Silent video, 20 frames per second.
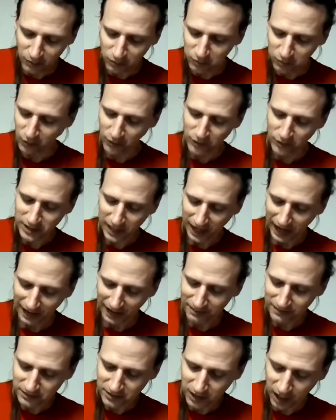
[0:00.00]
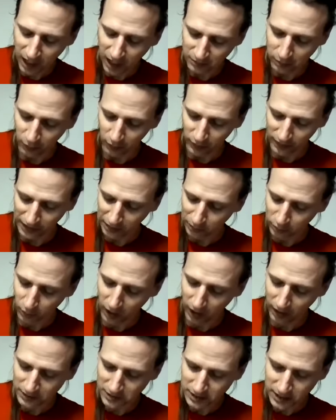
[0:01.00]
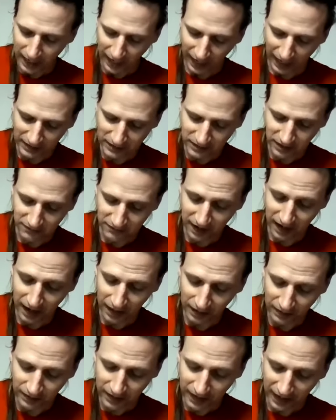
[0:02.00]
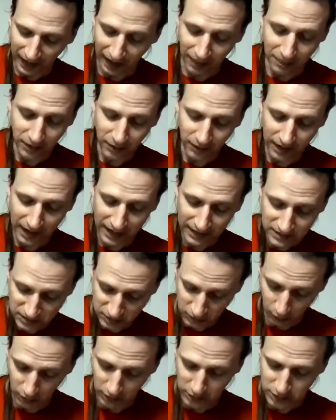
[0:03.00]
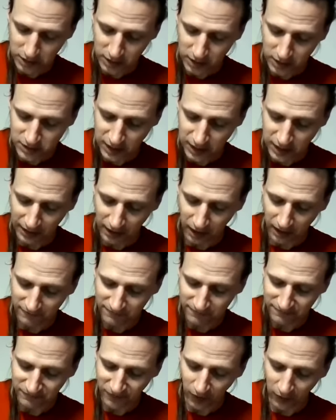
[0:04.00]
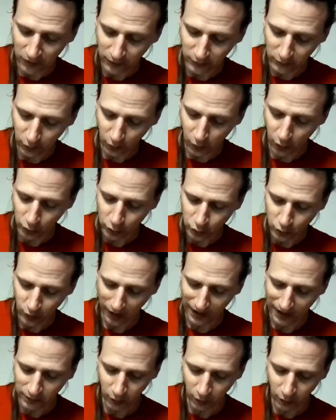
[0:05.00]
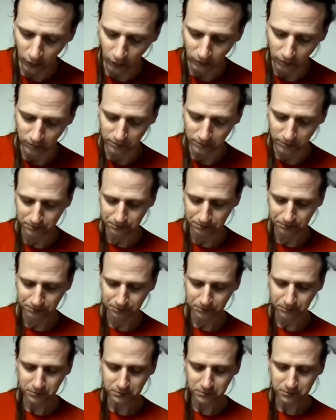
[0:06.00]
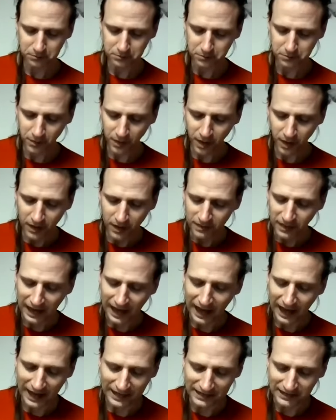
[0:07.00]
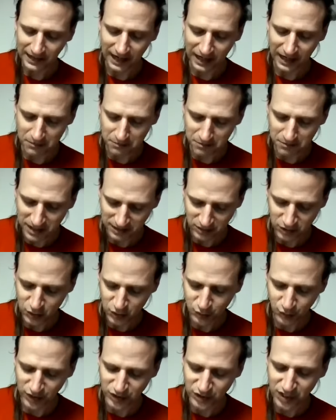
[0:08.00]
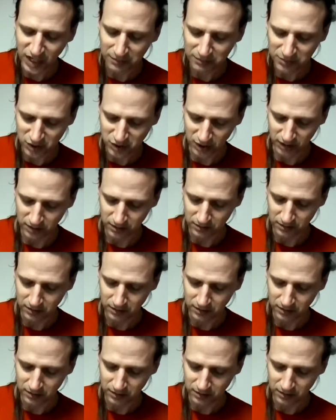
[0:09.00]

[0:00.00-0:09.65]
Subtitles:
the Wart and the dog boy and Wat and Cavall and their escort set off on the long track home. They had an immense reception.